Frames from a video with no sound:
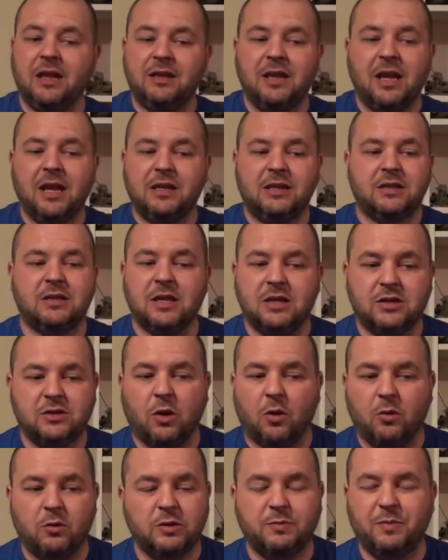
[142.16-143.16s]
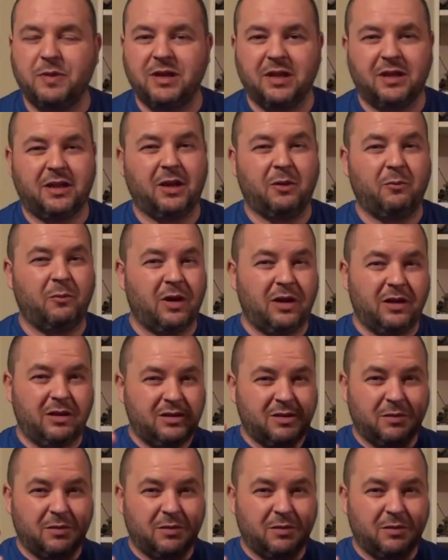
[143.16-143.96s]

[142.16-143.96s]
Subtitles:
It's always been a thing when